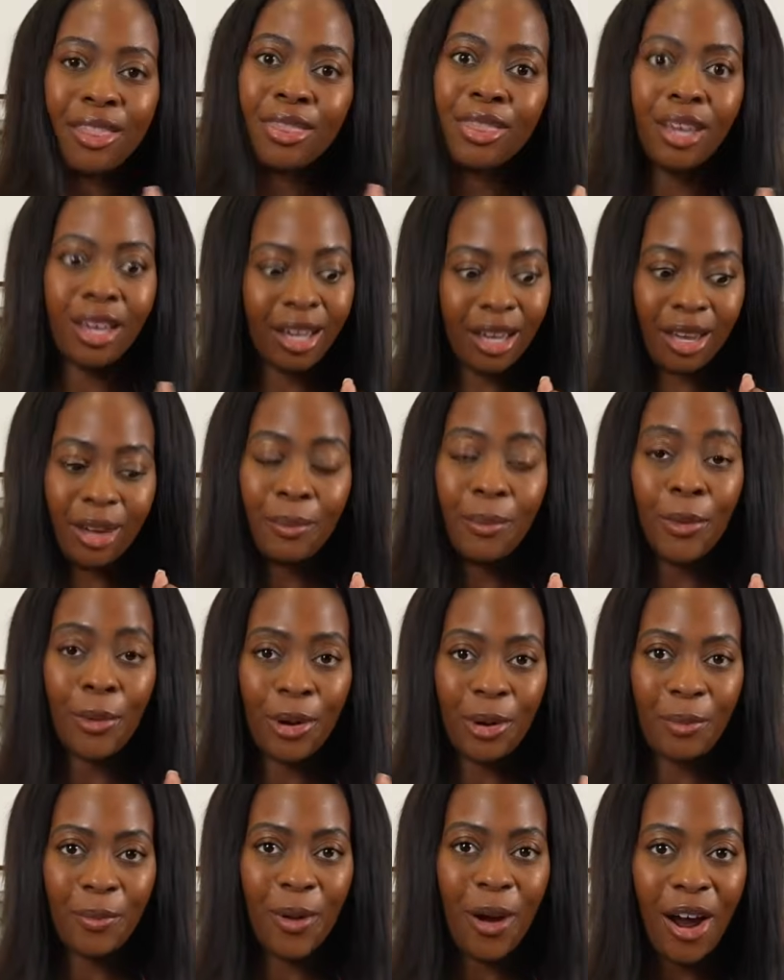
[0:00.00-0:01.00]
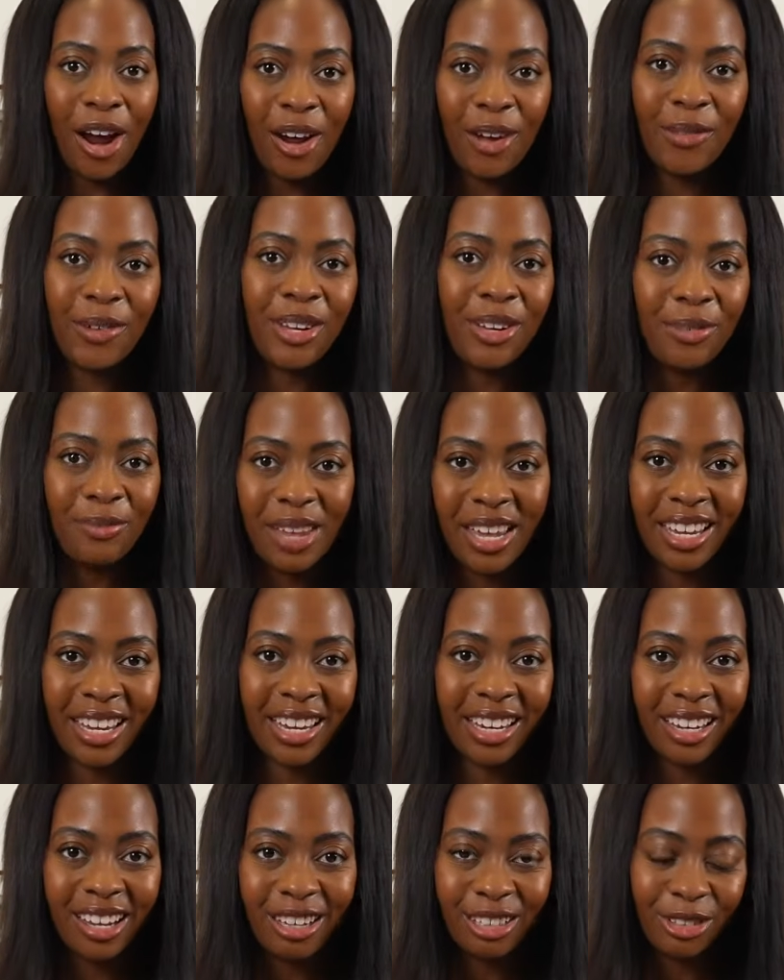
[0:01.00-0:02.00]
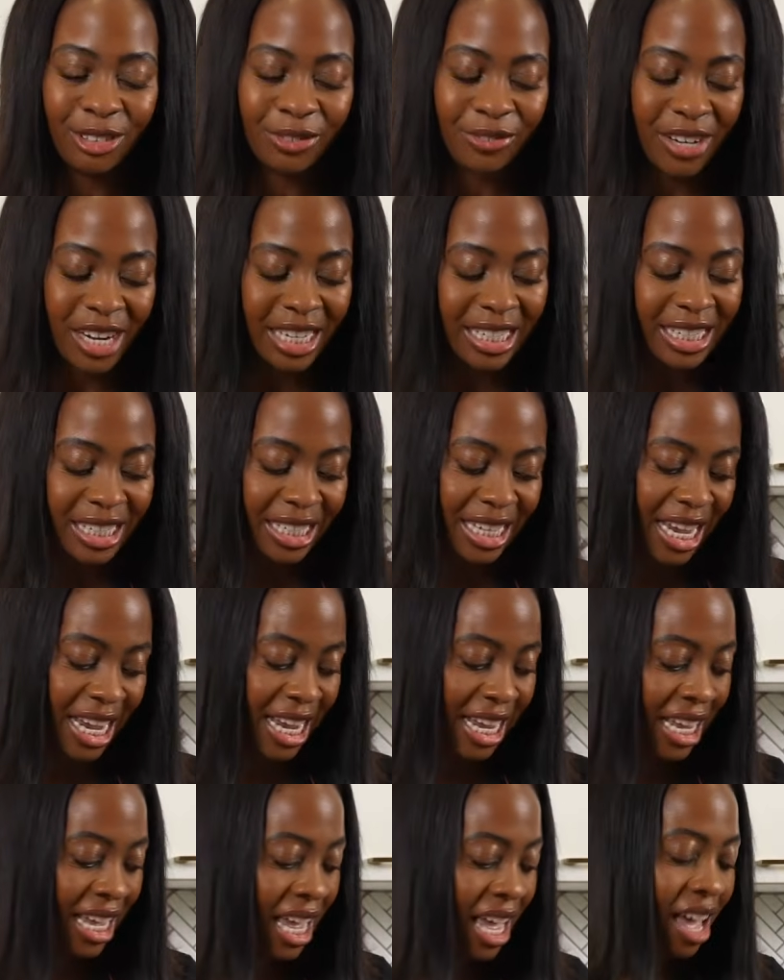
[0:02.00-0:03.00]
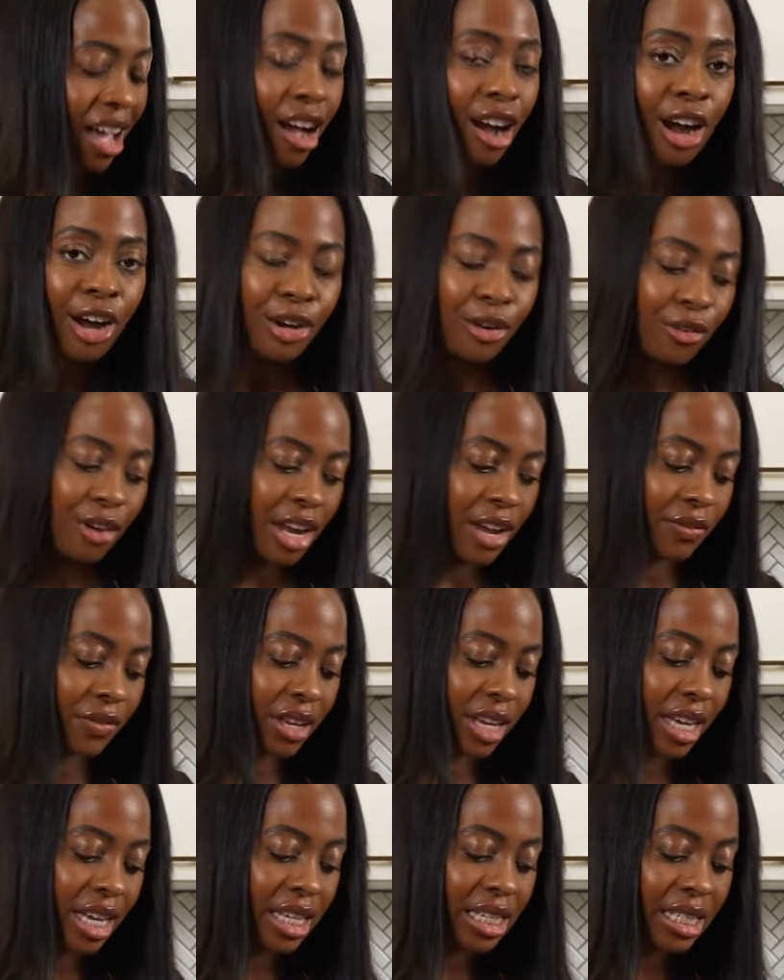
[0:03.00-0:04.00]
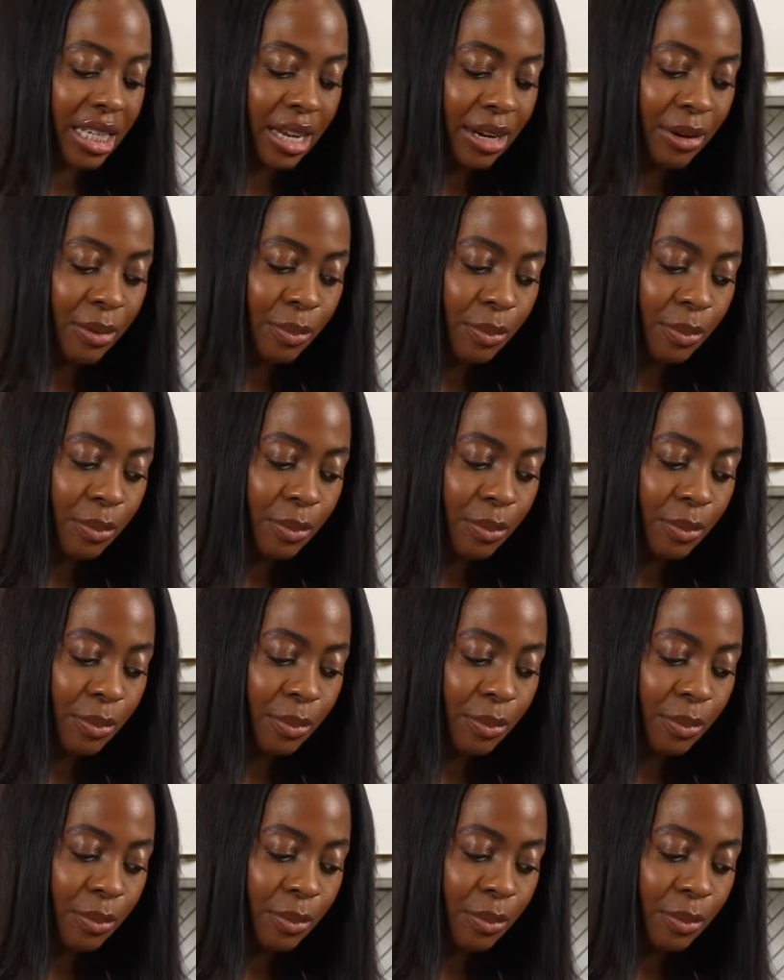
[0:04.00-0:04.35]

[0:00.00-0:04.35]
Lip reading: the important part when you're making country fried steak. Our gravy is gonna